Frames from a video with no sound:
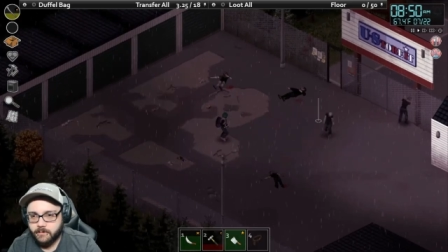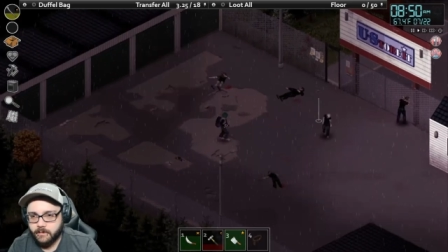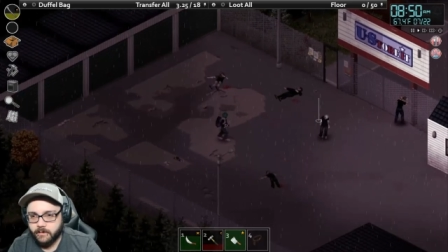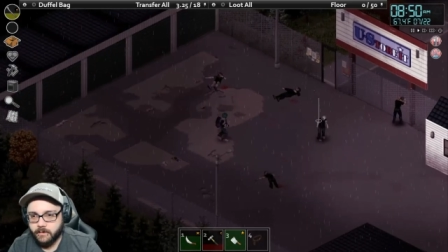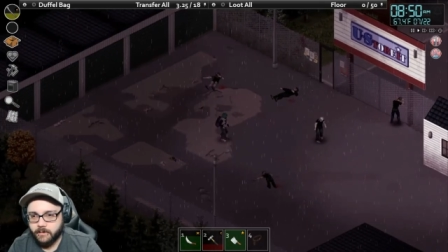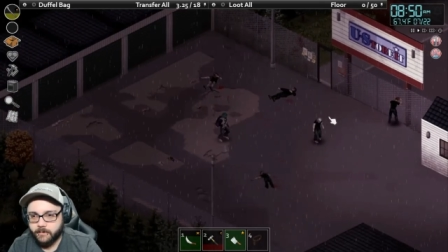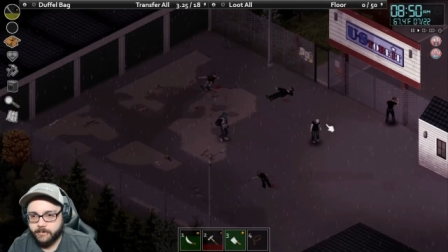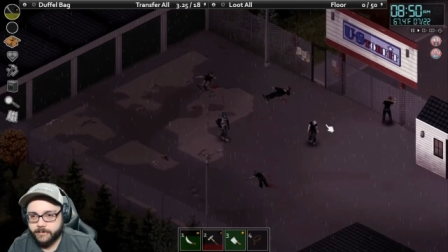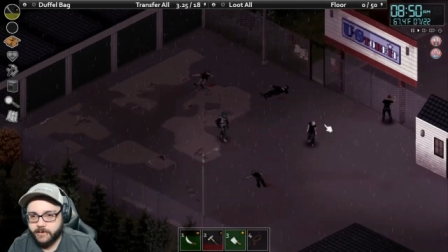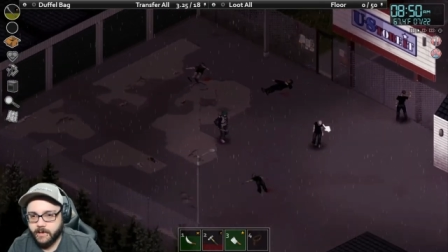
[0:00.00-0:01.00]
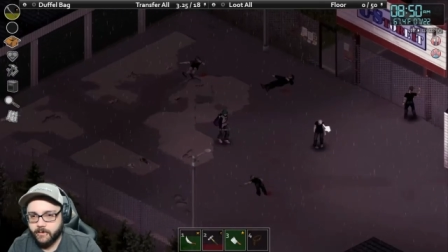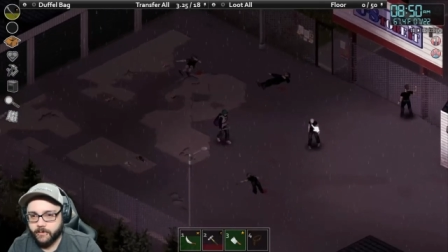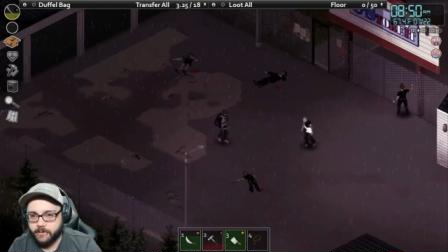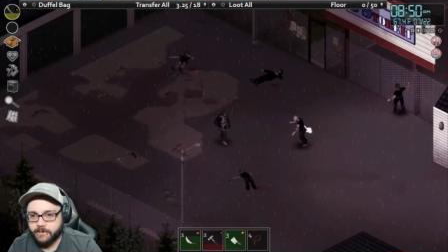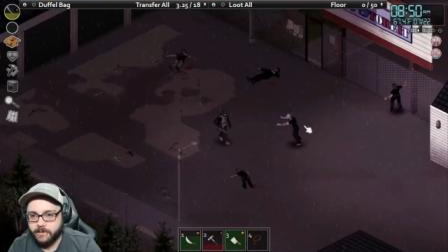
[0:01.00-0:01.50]
uh, day
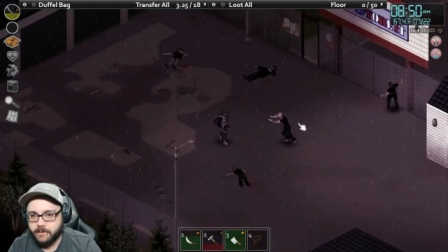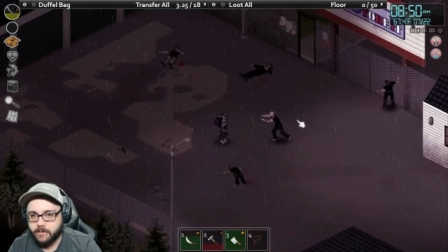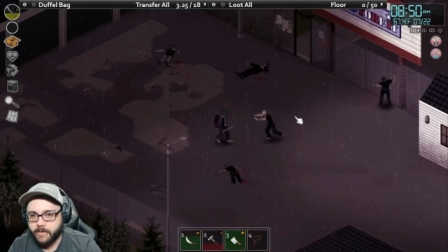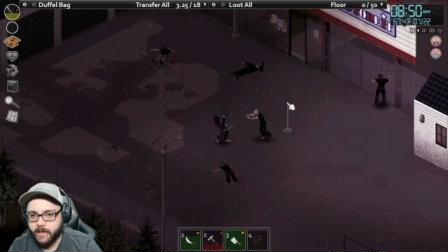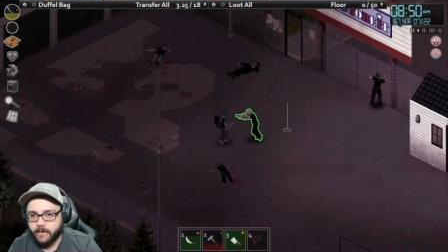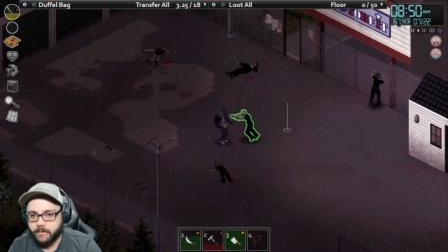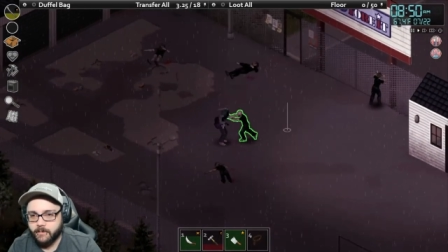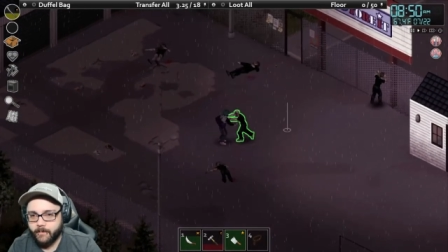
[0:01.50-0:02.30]
thirteen about.